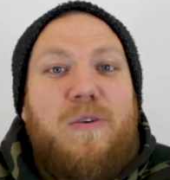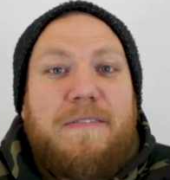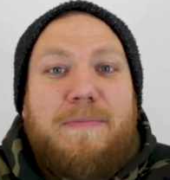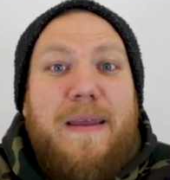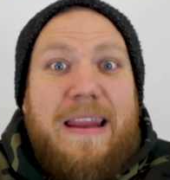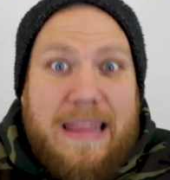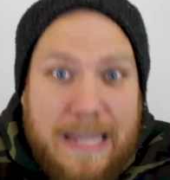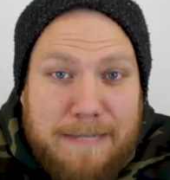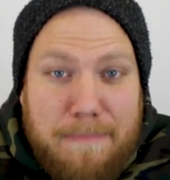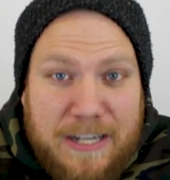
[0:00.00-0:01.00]
when I've spent
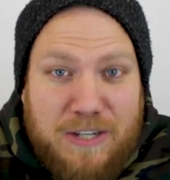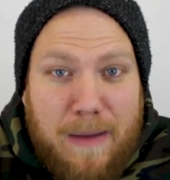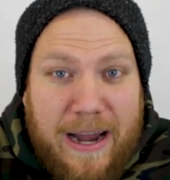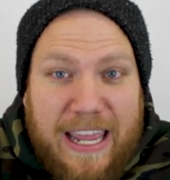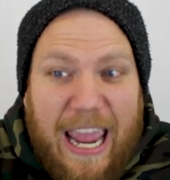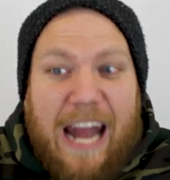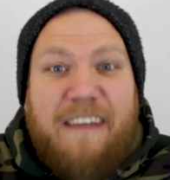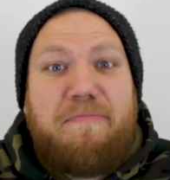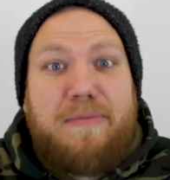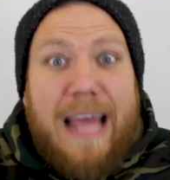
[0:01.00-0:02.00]
this much money and
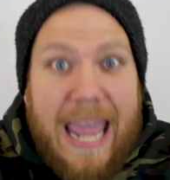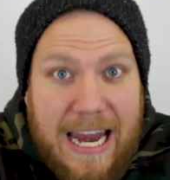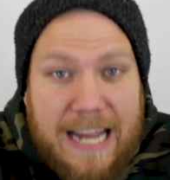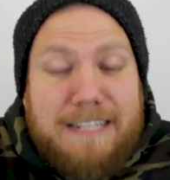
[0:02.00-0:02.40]
I've played